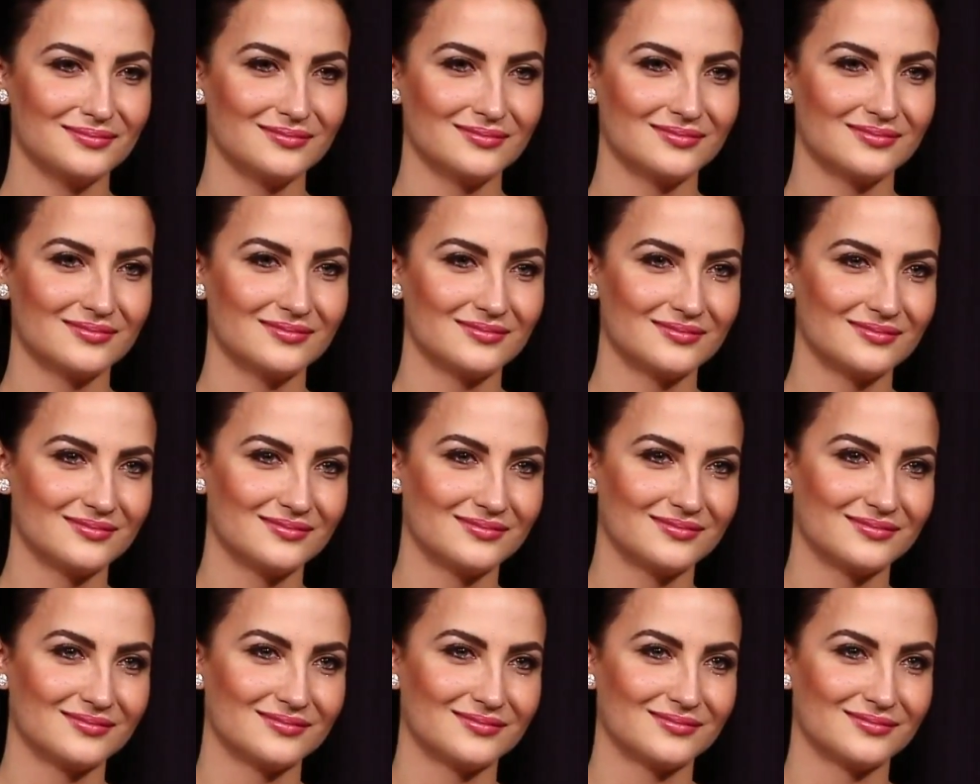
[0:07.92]
what's your
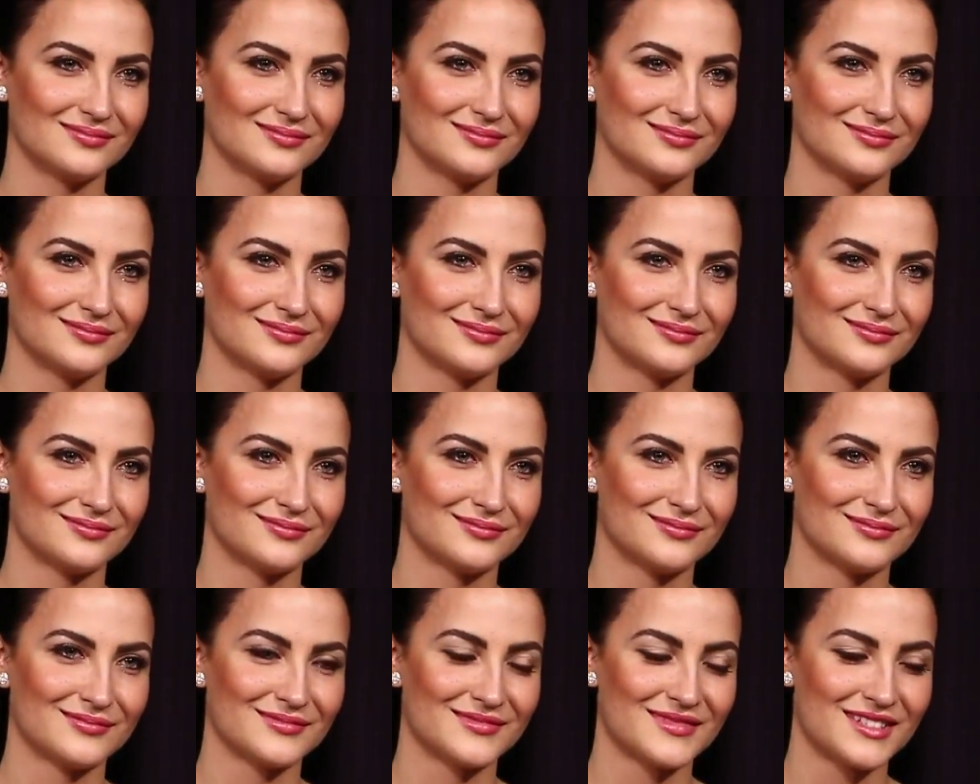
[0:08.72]
fashion
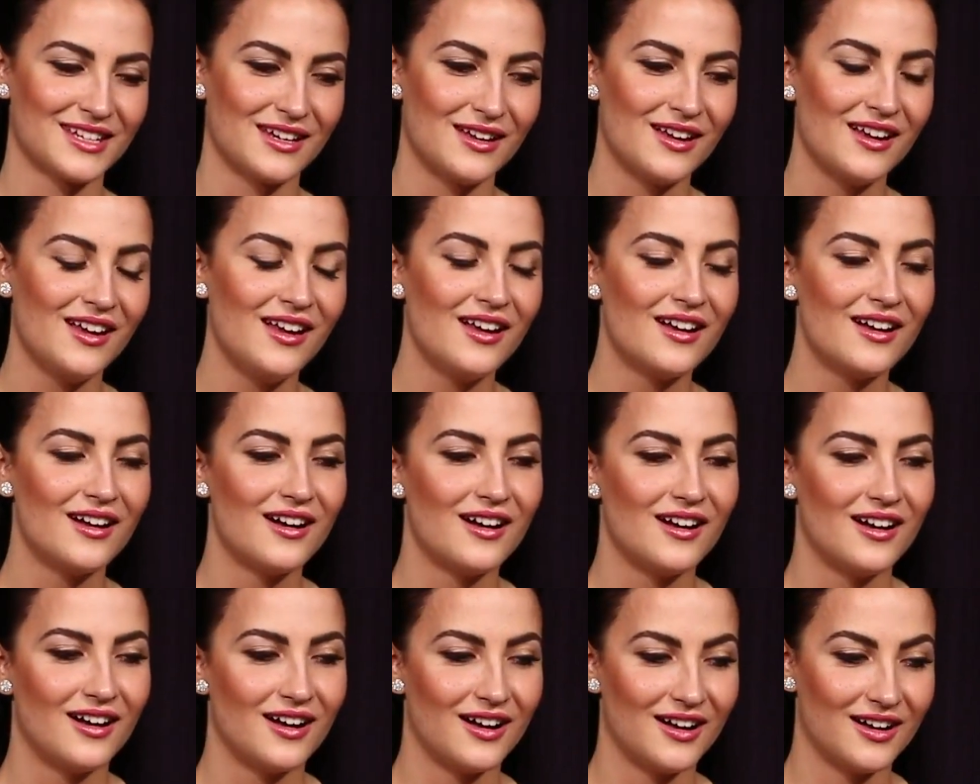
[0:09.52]
mantra?
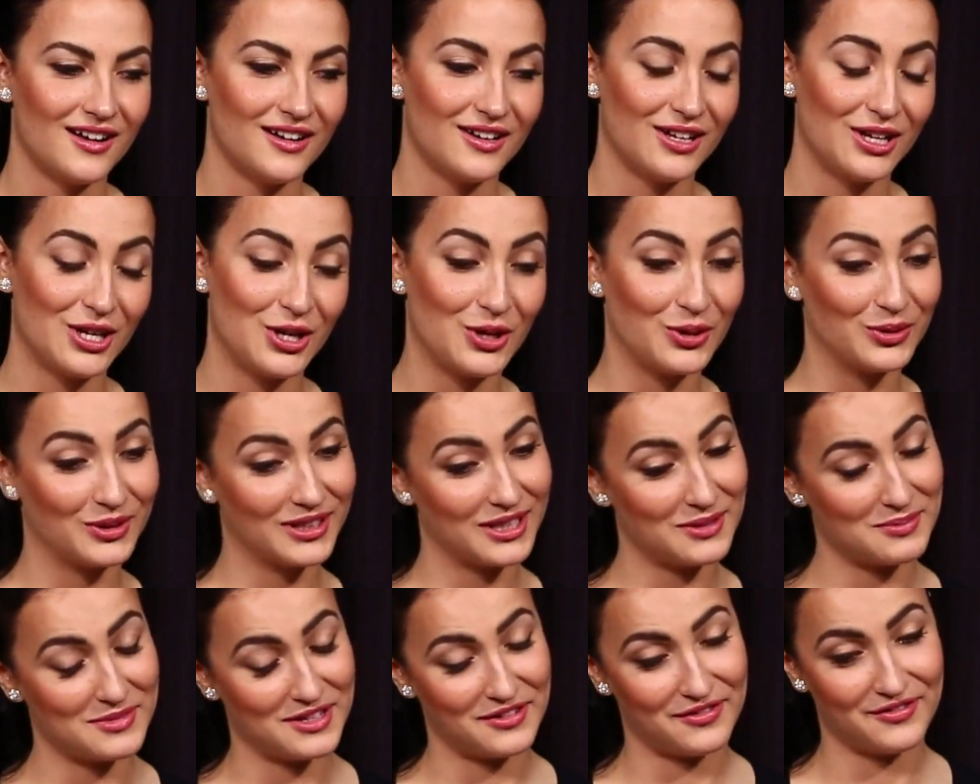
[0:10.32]
Uh,
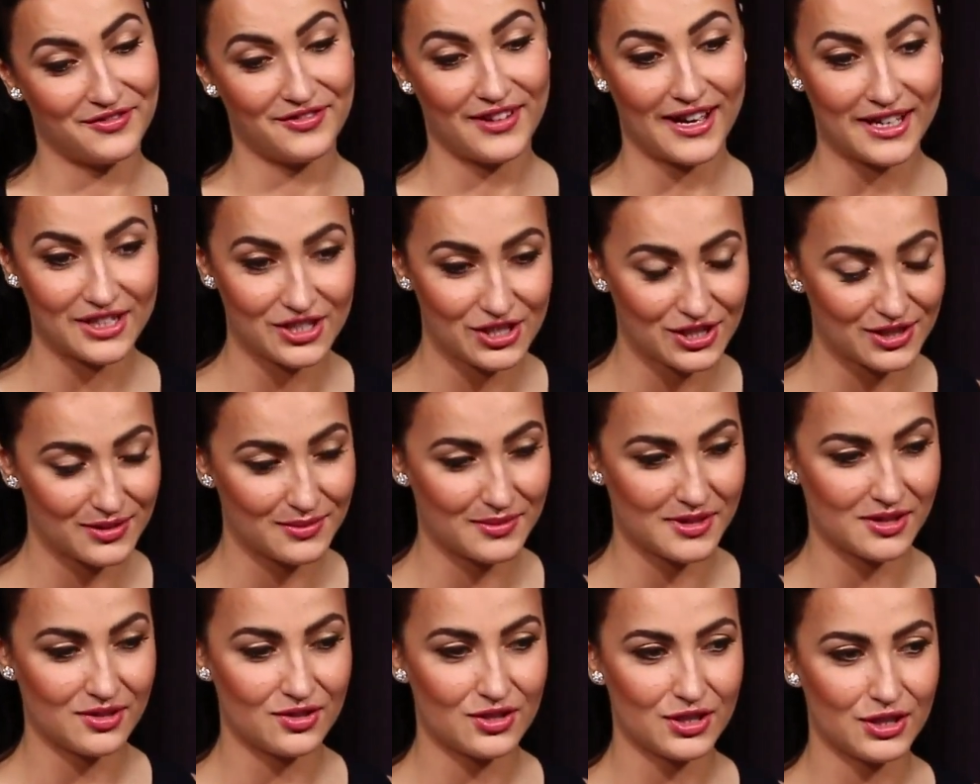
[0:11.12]
okay, my
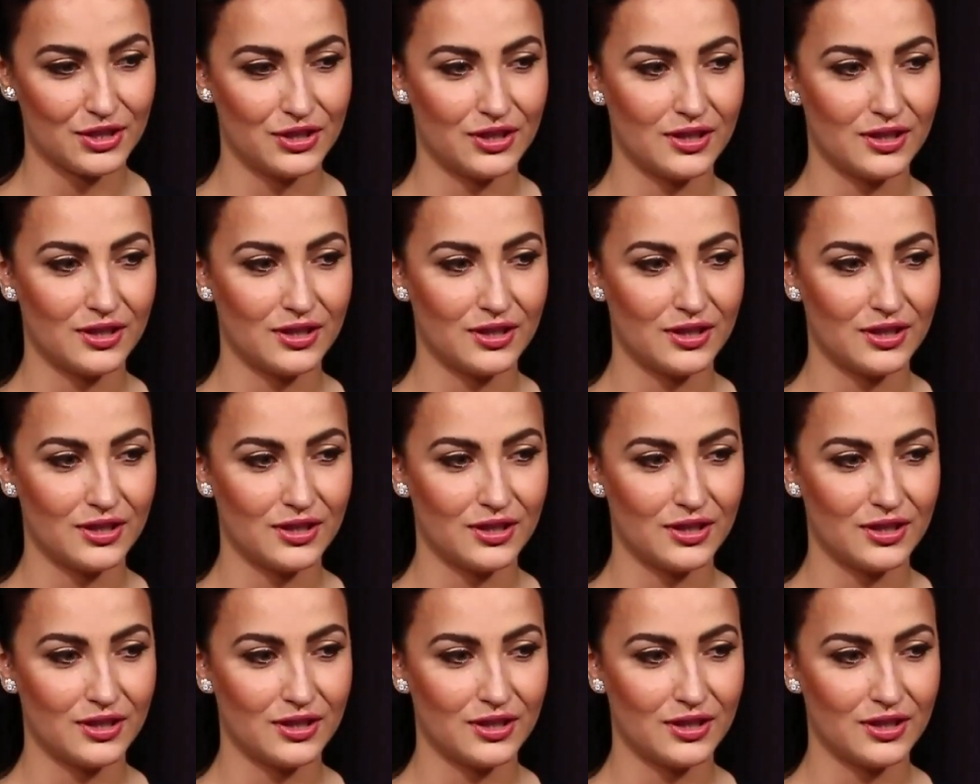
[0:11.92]
fashion mantra.